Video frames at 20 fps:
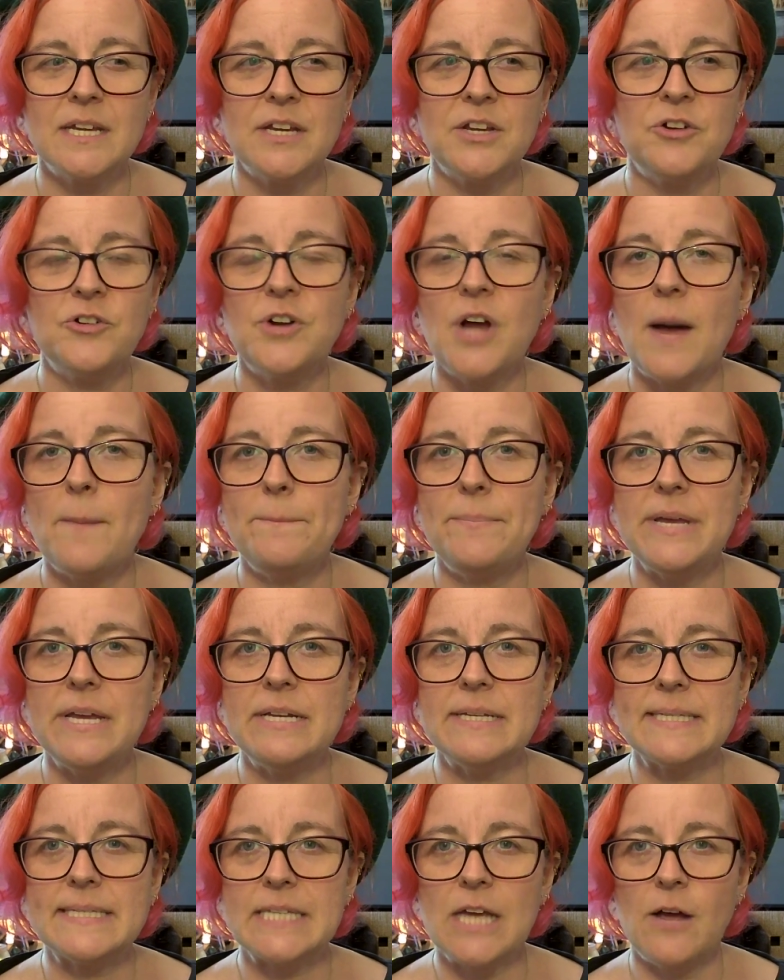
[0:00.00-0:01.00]
You're not
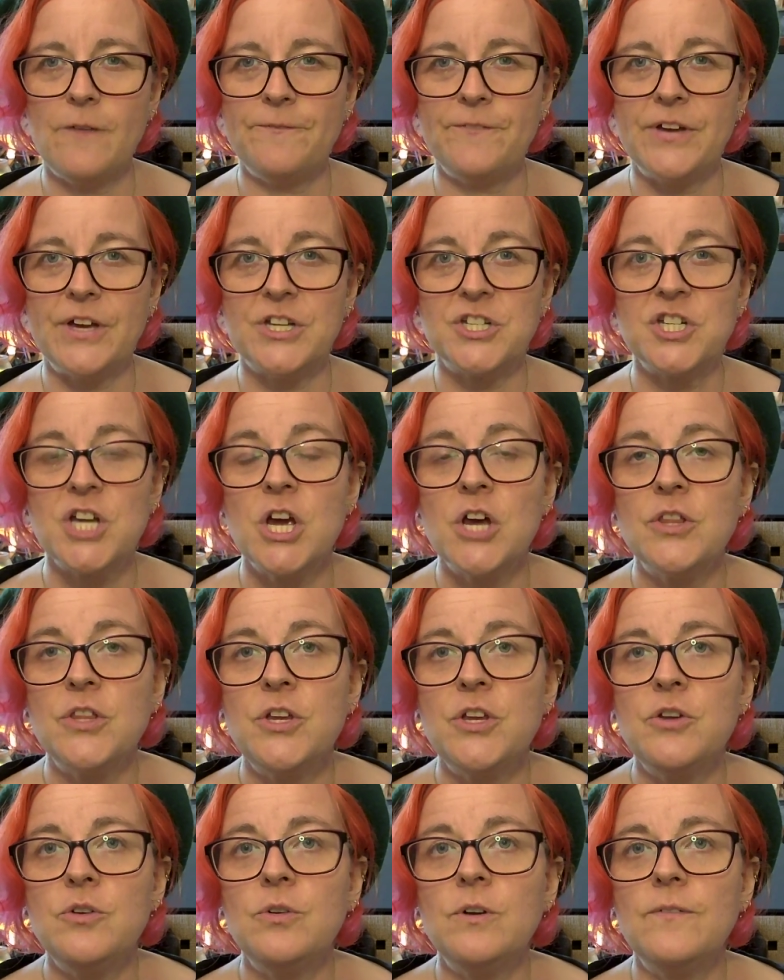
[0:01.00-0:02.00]
being selfish.
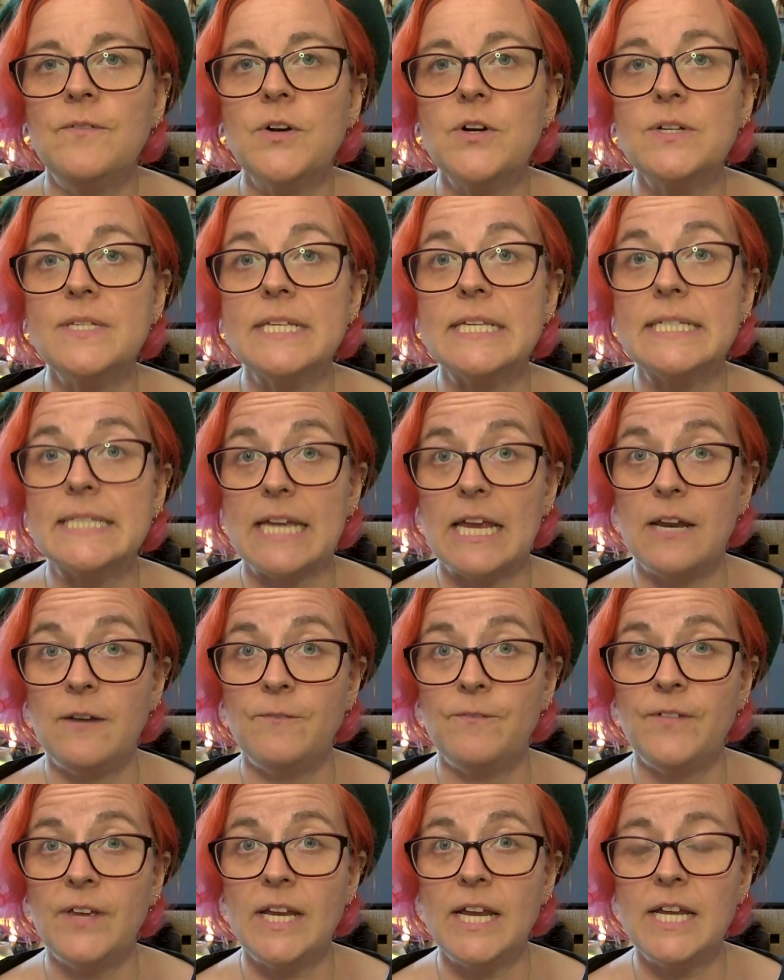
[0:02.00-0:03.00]
The universe is
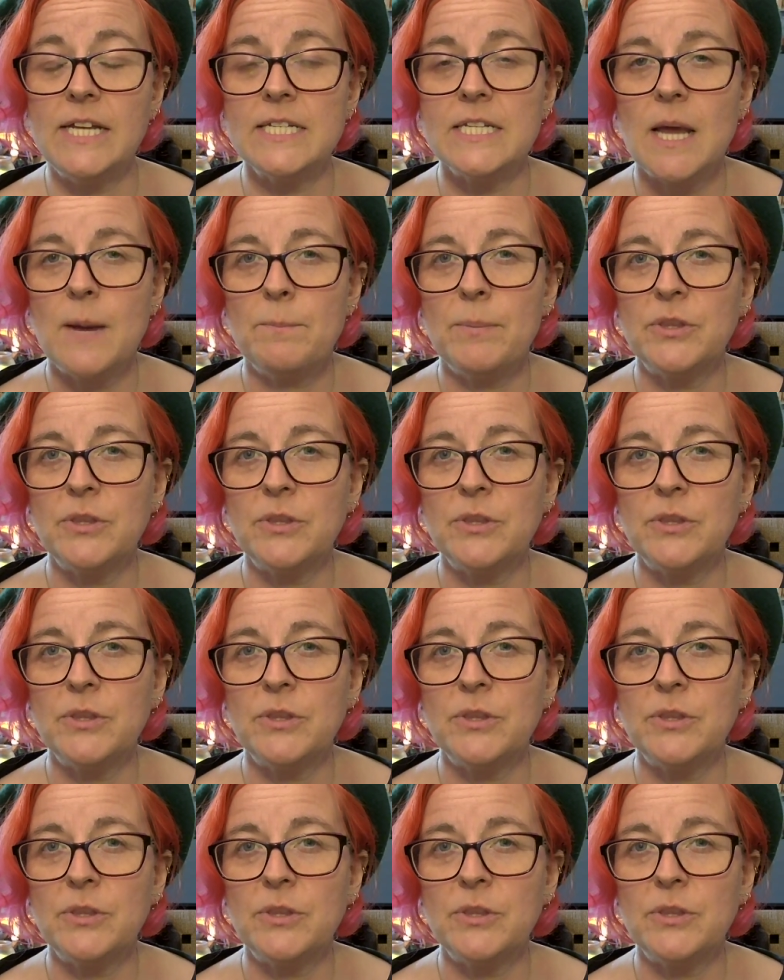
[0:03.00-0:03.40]
infinite,